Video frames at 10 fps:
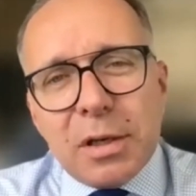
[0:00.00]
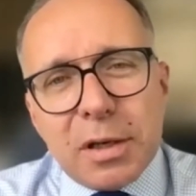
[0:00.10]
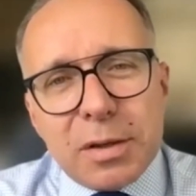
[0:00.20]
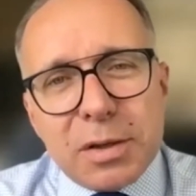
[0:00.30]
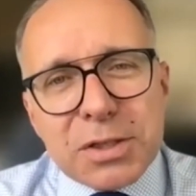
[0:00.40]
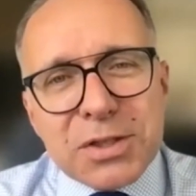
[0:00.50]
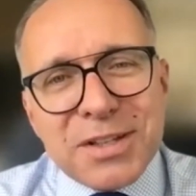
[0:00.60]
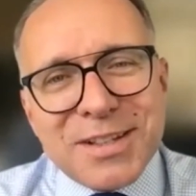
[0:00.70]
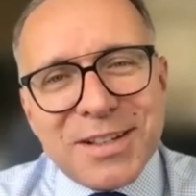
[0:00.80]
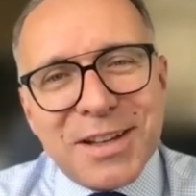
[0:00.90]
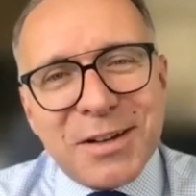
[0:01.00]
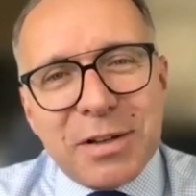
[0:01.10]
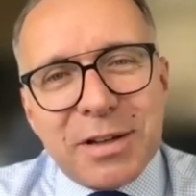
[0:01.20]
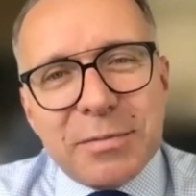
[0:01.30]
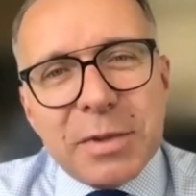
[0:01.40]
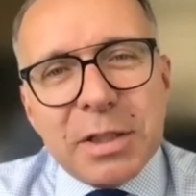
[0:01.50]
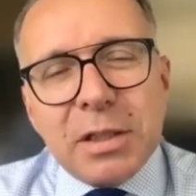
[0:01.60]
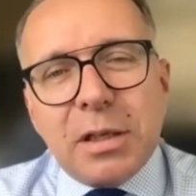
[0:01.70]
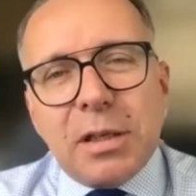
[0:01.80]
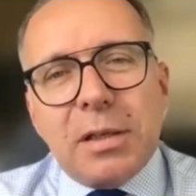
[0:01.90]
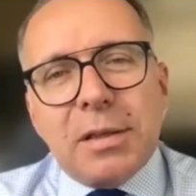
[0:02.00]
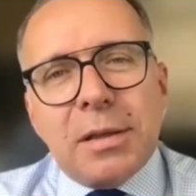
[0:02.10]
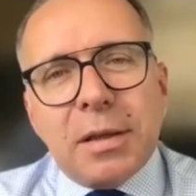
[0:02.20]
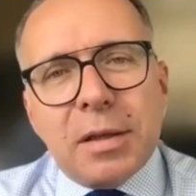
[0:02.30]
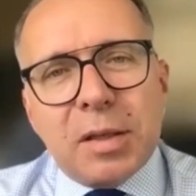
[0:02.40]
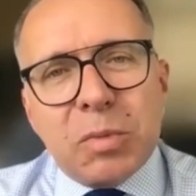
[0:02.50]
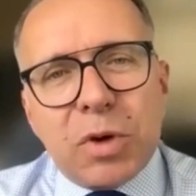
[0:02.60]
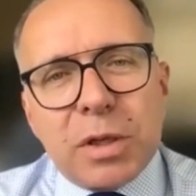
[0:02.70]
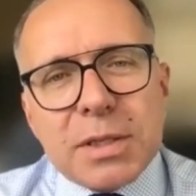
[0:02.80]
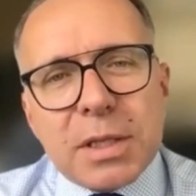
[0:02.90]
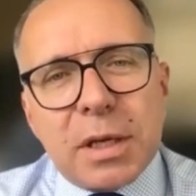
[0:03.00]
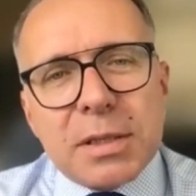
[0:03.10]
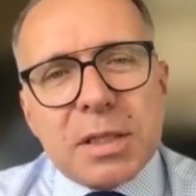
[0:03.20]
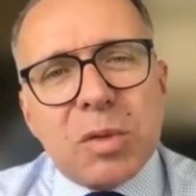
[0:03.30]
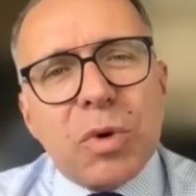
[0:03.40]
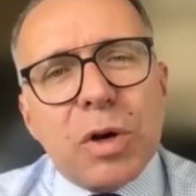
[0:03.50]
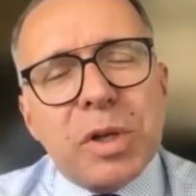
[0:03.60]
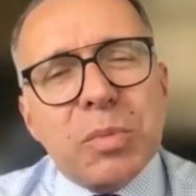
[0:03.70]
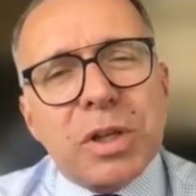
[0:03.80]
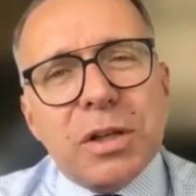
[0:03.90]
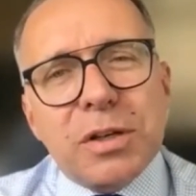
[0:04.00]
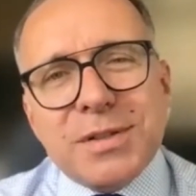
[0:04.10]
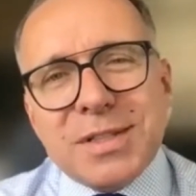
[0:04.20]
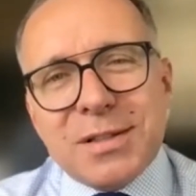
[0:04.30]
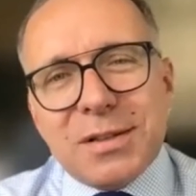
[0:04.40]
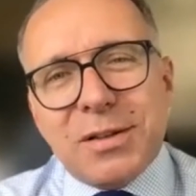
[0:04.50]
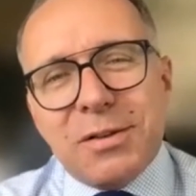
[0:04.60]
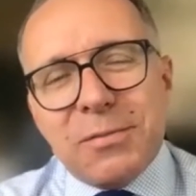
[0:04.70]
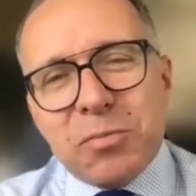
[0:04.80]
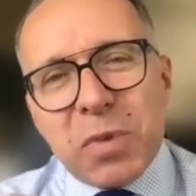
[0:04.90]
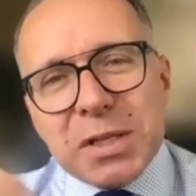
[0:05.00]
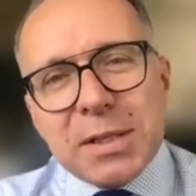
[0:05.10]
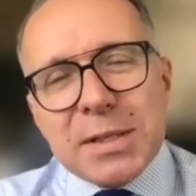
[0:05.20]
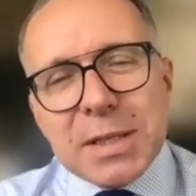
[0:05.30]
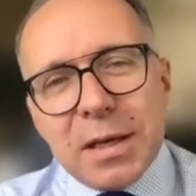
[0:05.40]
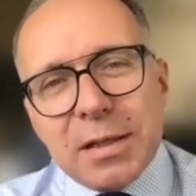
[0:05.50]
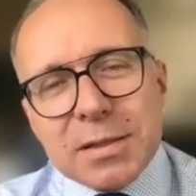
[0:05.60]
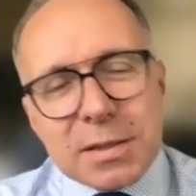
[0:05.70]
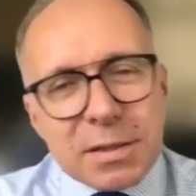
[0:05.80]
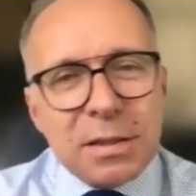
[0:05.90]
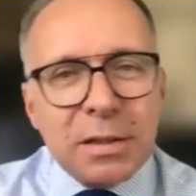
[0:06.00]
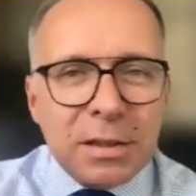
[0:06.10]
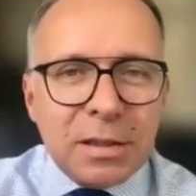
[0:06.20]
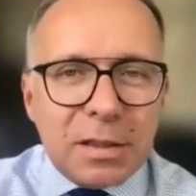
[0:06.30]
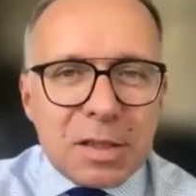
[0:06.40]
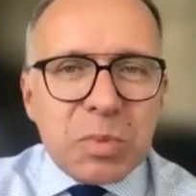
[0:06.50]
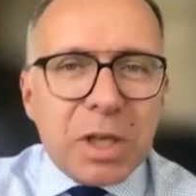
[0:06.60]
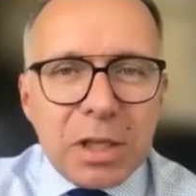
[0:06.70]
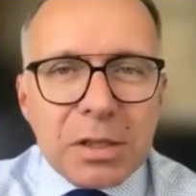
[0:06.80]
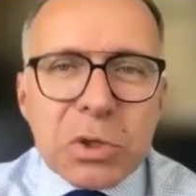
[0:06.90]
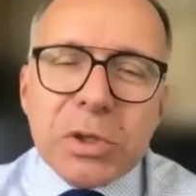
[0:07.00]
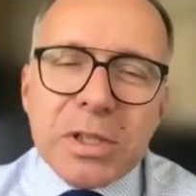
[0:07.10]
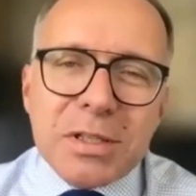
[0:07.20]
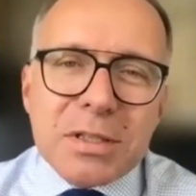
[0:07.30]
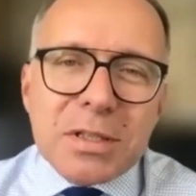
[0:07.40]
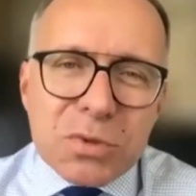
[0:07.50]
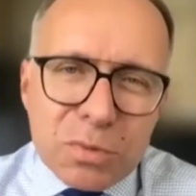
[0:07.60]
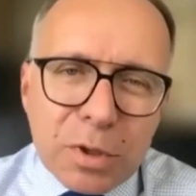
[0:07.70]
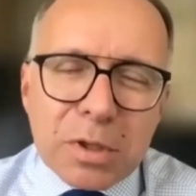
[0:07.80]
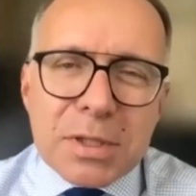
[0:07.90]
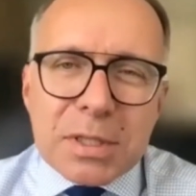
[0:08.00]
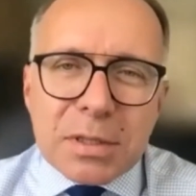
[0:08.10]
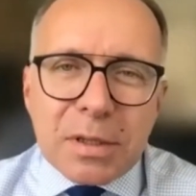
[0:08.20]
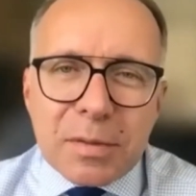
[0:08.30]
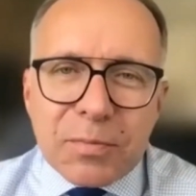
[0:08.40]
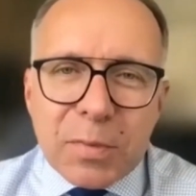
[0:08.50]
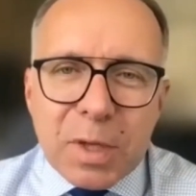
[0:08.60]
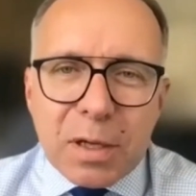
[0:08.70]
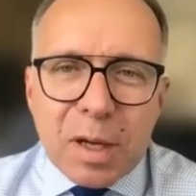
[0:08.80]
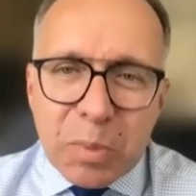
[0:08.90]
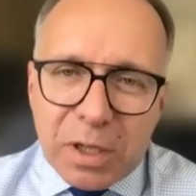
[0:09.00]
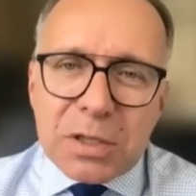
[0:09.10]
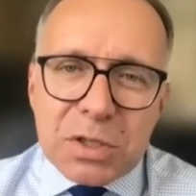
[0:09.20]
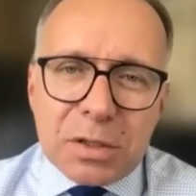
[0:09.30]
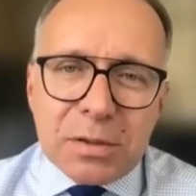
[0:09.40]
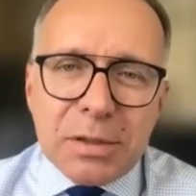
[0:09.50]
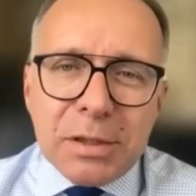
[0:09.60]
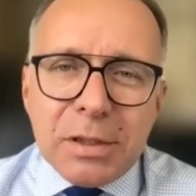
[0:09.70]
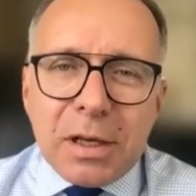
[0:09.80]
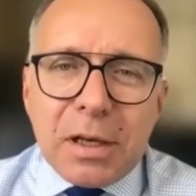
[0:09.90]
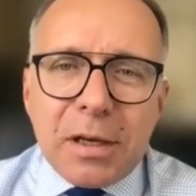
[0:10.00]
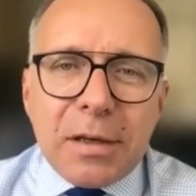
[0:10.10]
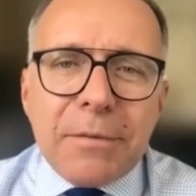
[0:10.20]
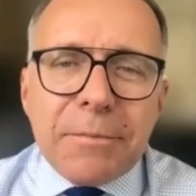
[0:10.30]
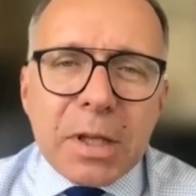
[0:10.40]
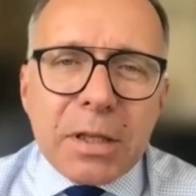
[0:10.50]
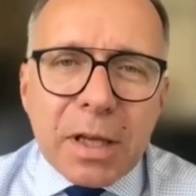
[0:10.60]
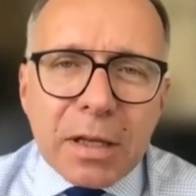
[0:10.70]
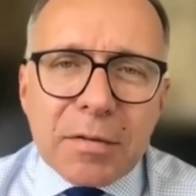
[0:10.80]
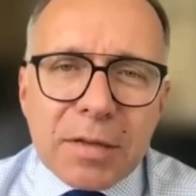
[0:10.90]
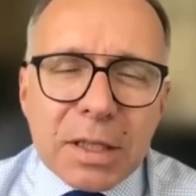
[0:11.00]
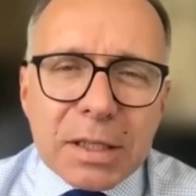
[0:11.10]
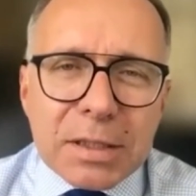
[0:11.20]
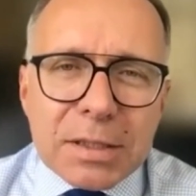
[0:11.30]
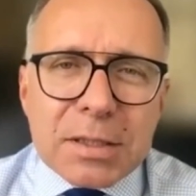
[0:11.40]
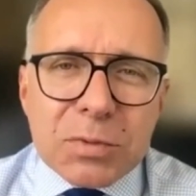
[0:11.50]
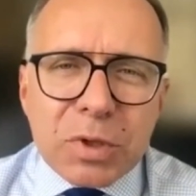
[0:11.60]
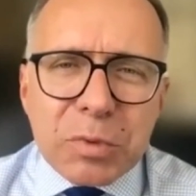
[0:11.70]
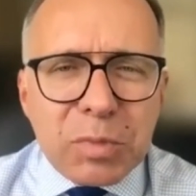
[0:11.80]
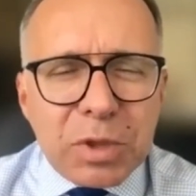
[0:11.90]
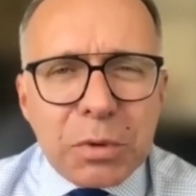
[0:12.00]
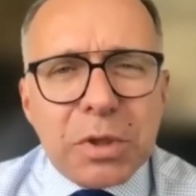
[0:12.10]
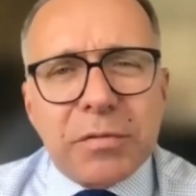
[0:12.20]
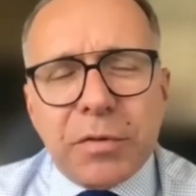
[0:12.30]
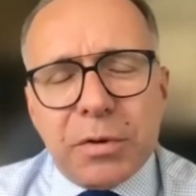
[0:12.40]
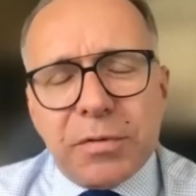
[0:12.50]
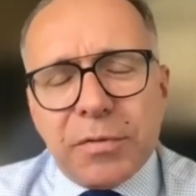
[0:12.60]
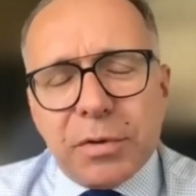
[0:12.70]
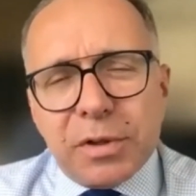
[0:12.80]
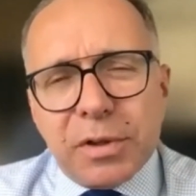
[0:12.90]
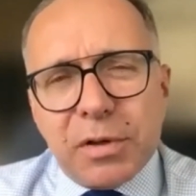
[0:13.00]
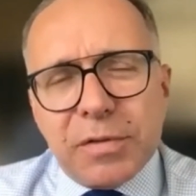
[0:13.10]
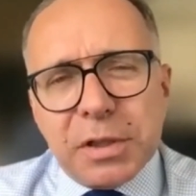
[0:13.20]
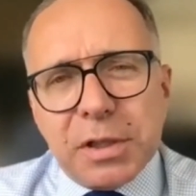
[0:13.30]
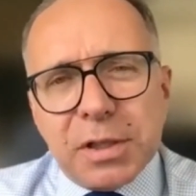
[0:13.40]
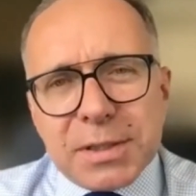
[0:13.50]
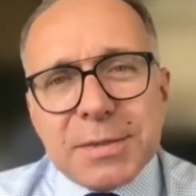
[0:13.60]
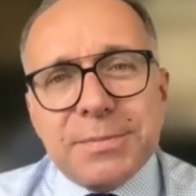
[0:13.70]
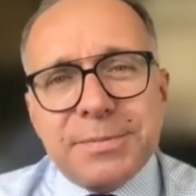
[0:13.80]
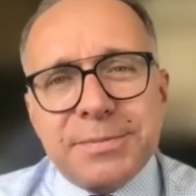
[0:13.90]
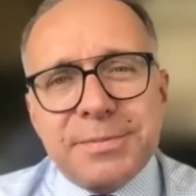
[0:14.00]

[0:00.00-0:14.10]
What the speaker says: exciting area in brain science at the moment, because basic science is beginning to lead towards application. And that, I think, is what we've been looking for over the years.